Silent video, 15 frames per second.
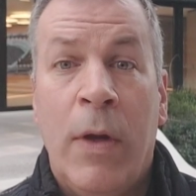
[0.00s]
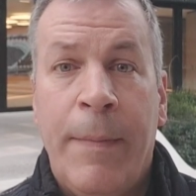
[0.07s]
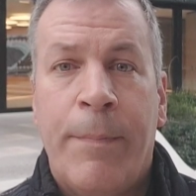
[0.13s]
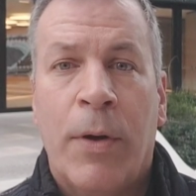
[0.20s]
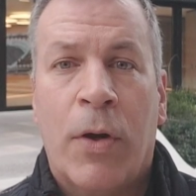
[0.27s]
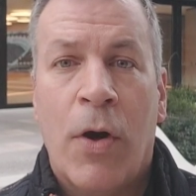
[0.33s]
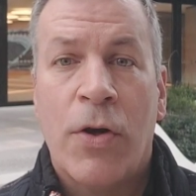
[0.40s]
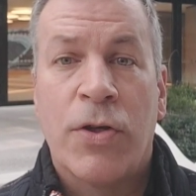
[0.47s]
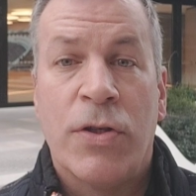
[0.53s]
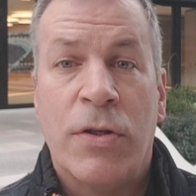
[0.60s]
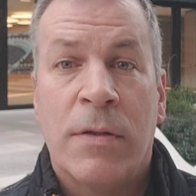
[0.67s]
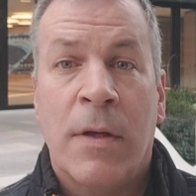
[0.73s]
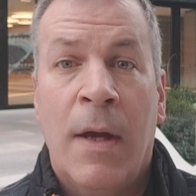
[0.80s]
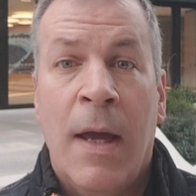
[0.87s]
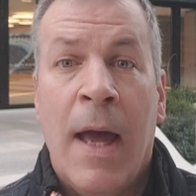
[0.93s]

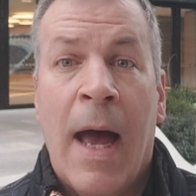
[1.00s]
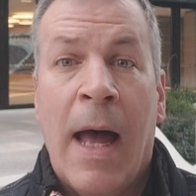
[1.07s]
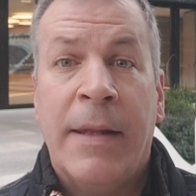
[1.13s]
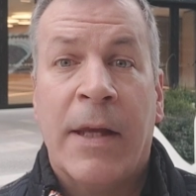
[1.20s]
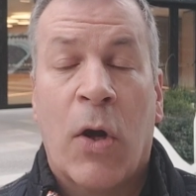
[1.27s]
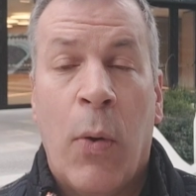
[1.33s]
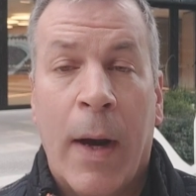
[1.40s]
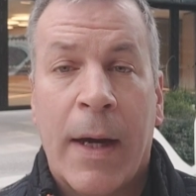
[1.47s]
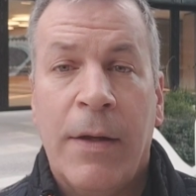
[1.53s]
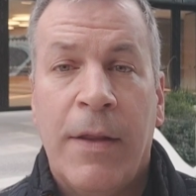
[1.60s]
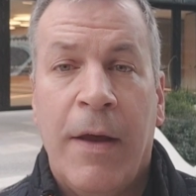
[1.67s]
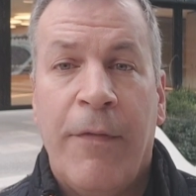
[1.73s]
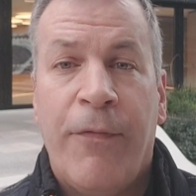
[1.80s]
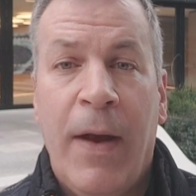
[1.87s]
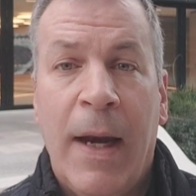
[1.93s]
repercussions. And the quicker
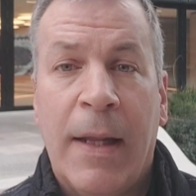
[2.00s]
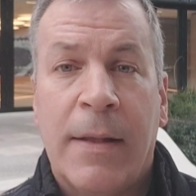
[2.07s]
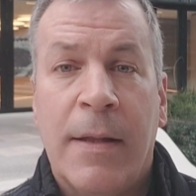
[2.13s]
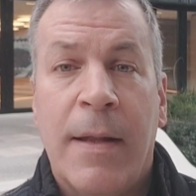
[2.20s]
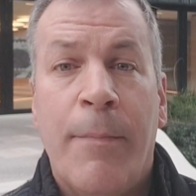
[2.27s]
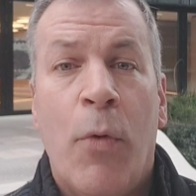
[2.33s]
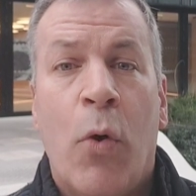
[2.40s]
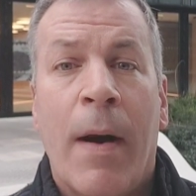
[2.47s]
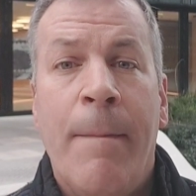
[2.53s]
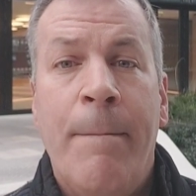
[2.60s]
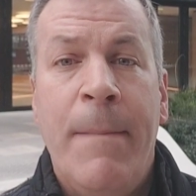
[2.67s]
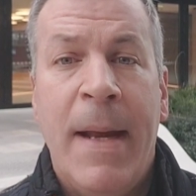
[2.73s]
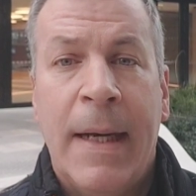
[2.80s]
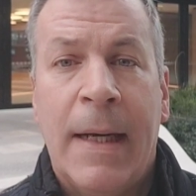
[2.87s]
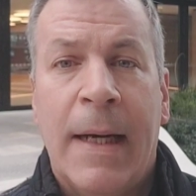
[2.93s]
they feel it, and the more
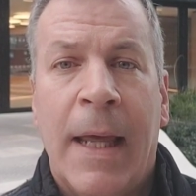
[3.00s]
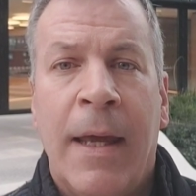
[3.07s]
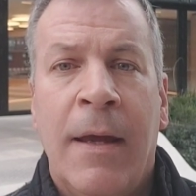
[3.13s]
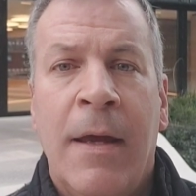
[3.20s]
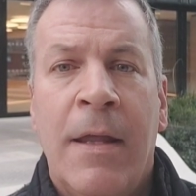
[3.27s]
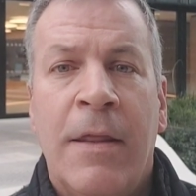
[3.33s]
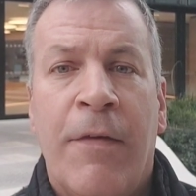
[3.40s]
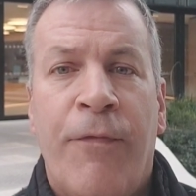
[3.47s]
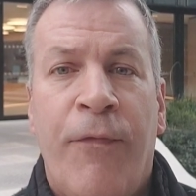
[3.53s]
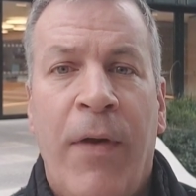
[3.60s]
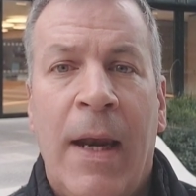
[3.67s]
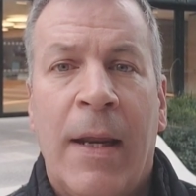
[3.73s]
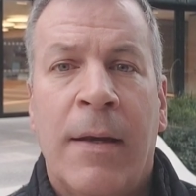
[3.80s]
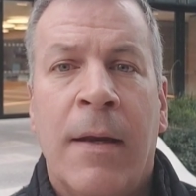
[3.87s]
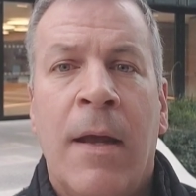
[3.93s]
immediately they
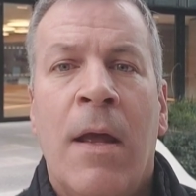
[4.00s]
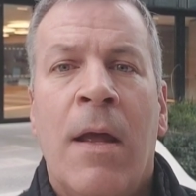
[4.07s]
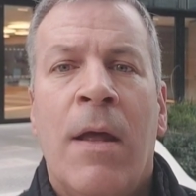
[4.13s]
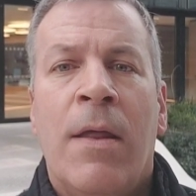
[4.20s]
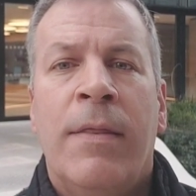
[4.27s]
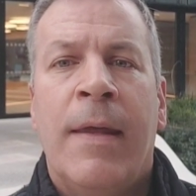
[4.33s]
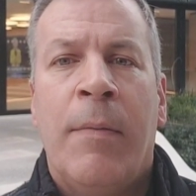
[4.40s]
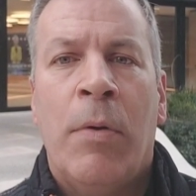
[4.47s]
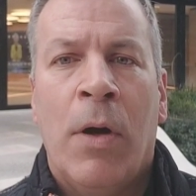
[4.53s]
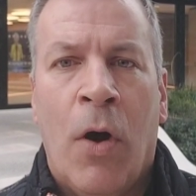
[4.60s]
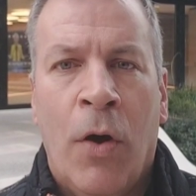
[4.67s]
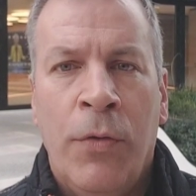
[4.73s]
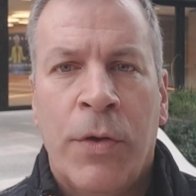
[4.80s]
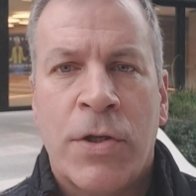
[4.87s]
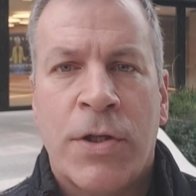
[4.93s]
feel it, they
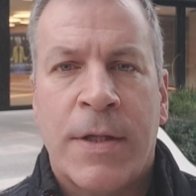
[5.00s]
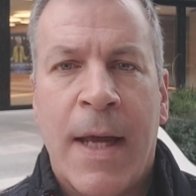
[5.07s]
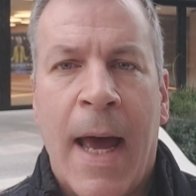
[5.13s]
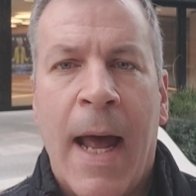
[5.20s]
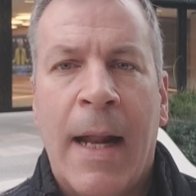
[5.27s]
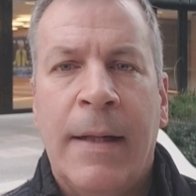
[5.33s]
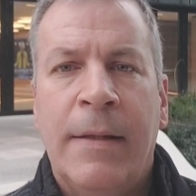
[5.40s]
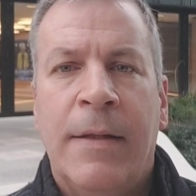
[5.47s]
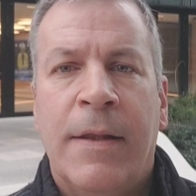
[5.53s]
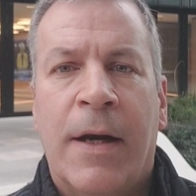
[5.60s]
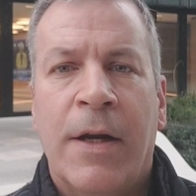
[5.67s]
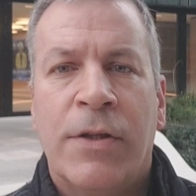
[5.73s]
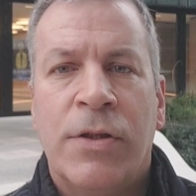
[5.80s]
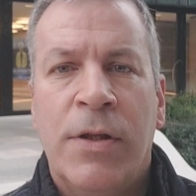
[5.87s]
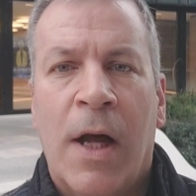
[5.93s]
will understand
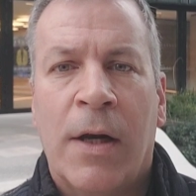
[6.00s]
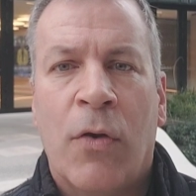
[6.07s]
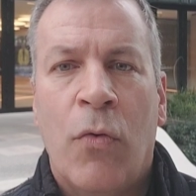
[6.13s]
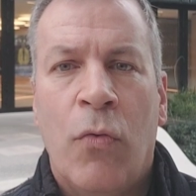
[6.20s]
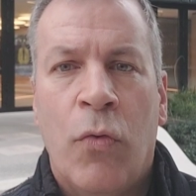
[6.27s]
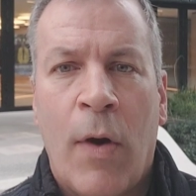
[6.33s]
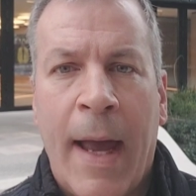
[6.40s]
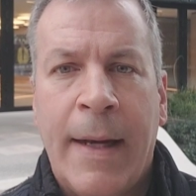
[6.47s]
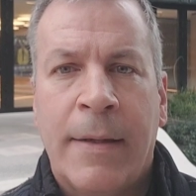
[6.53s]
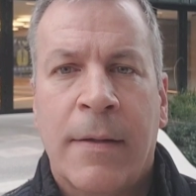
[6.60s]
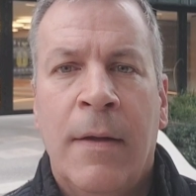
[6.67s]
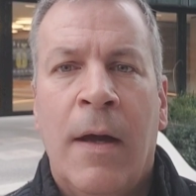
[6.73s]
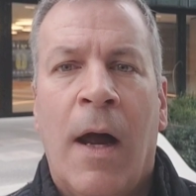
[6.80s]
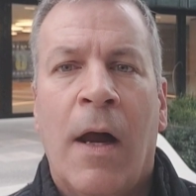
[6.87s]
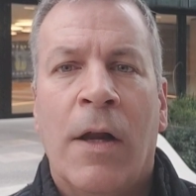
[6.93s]
that it's not right,
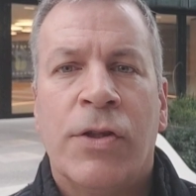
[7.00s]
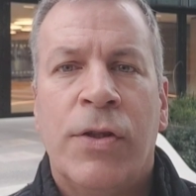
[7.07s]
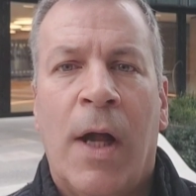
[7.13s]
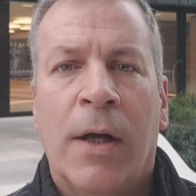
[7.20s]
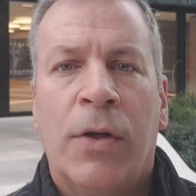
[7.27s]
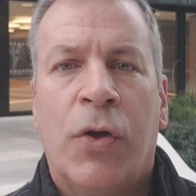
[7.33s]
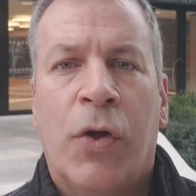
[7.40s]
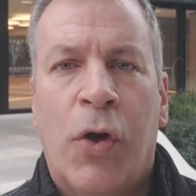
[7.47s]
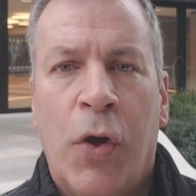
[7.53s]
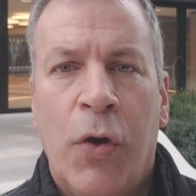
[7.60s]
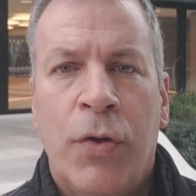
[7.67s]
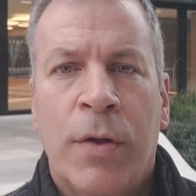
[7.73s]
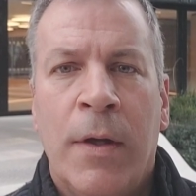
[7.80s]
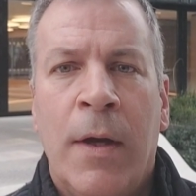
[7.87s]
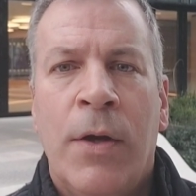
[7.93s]
it's not
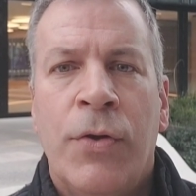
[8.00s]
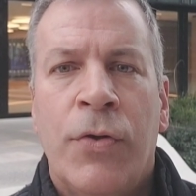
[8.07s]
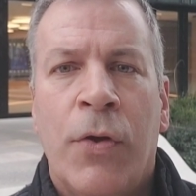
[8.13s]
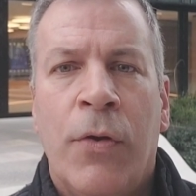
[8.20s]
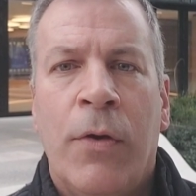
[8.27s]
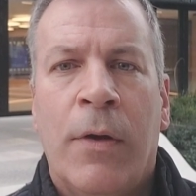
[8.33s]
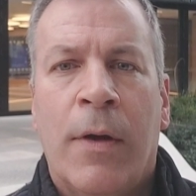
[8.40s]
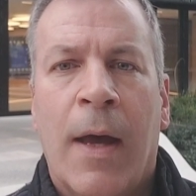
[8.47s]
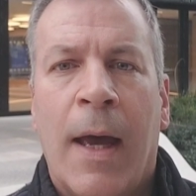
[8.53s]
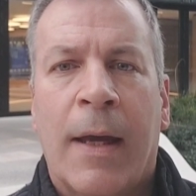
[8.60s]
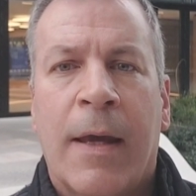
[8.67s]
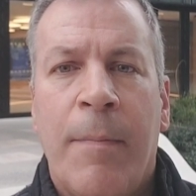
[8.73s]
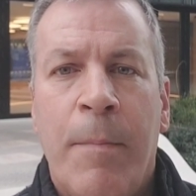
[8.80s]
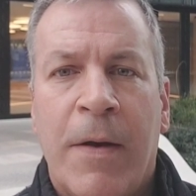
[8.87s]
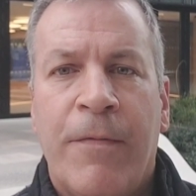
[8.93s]
good to
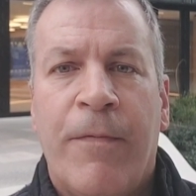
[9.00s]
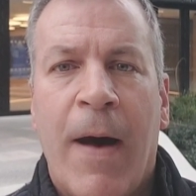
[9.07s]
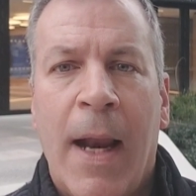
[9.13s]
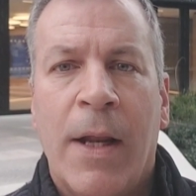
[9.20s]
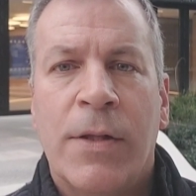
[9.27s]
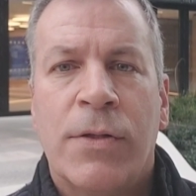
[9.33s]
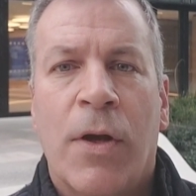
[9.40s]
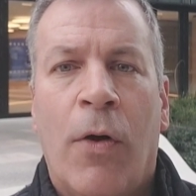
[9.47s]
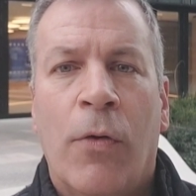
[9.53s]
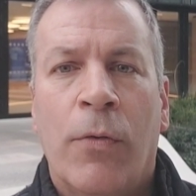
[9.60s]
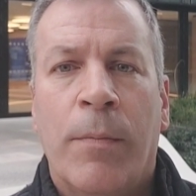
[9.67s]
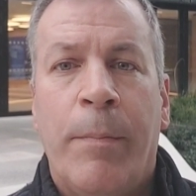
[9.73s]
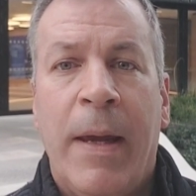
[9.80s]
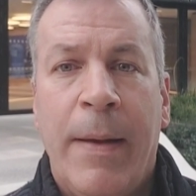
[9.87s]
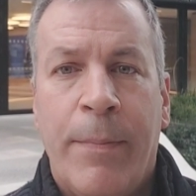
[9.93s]
commit violence
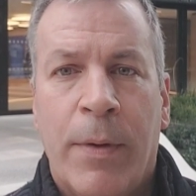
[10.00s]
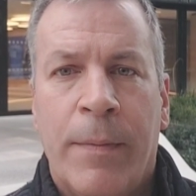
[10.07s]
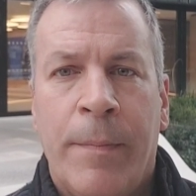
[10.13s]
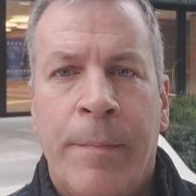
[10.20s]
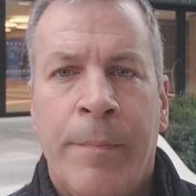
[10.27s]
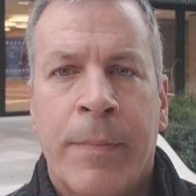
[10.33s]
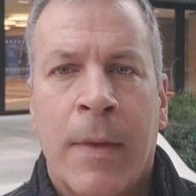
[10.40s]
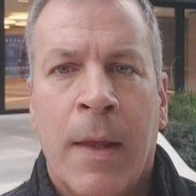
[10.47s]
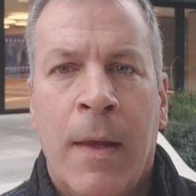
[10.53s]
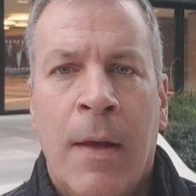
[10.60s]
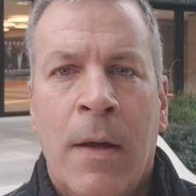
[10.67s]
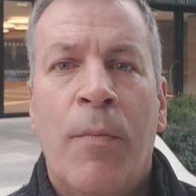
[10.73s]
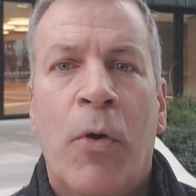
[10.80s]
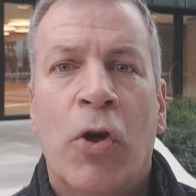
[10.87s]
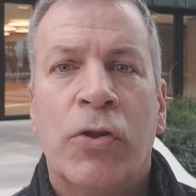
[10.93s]
on people.
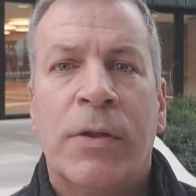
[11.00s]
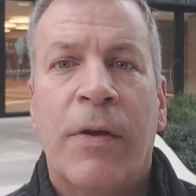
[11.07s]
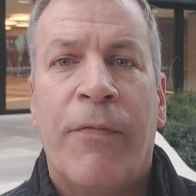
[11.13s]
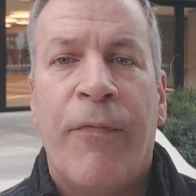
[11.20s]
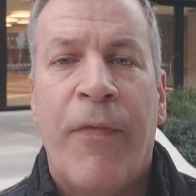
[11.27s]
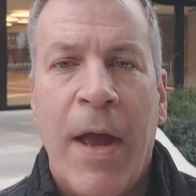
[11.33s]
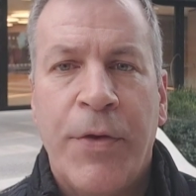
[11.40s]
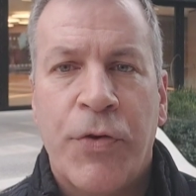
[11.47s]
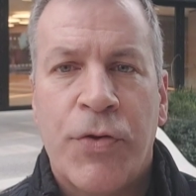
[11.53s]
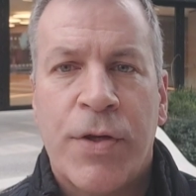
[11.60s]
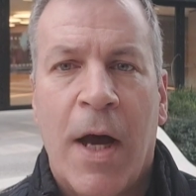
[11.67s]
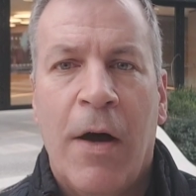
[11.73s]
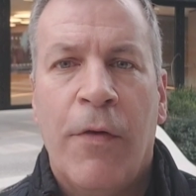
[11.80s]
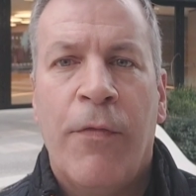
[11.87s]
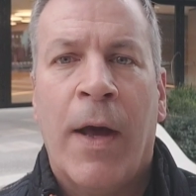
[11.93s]
You must defend
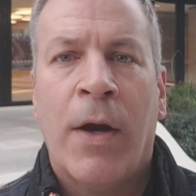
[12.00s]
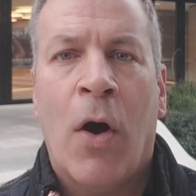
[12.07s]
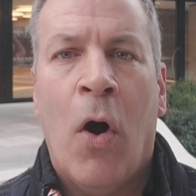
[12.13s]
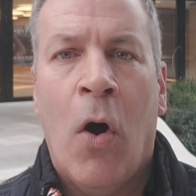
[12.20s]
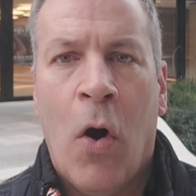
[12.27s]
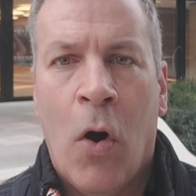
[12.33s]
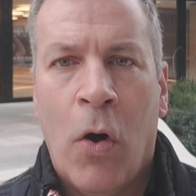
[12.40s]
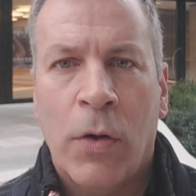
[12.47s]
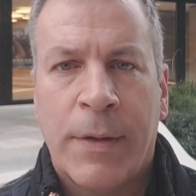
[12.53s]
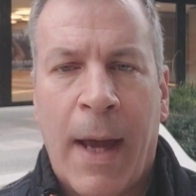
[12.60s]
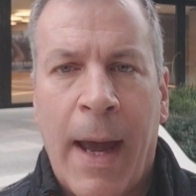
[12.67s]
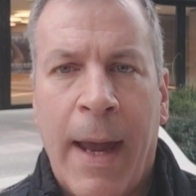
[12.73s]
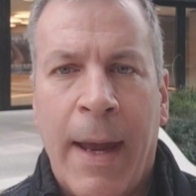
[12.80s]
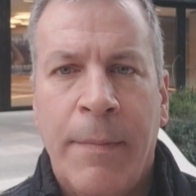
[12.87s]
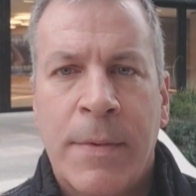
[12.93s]
yourself at all
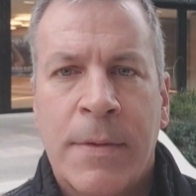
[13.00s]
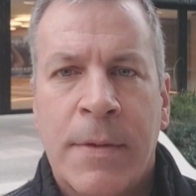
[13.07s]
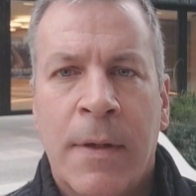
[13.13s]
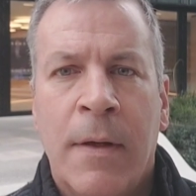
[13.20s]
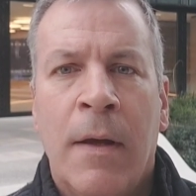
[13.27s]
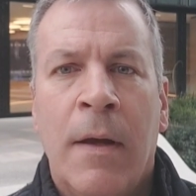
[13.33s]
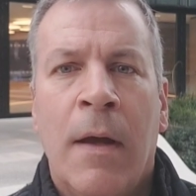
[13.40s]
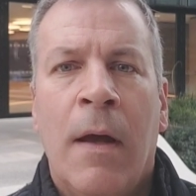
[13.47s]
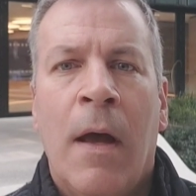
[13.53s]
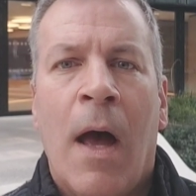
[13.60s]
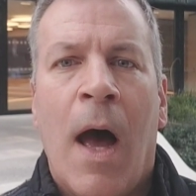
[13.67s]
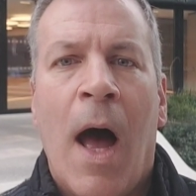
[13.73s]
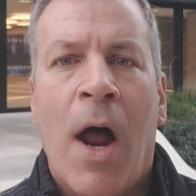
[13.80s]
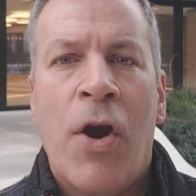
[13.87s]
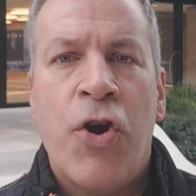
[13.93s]
times
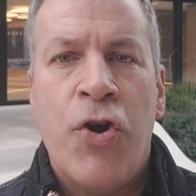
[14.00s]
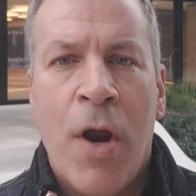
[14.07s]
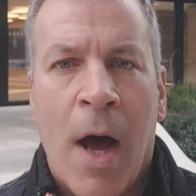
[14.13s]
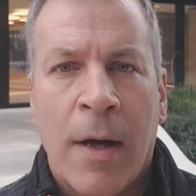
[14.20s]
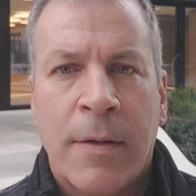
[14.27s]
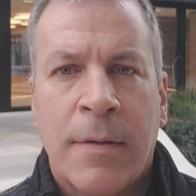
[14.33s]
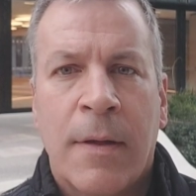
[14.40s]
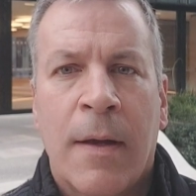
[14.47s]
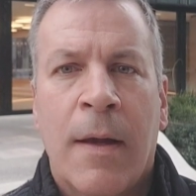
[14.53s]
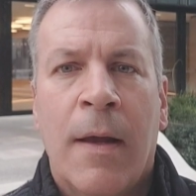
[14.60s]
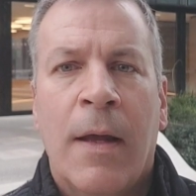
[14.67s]
and not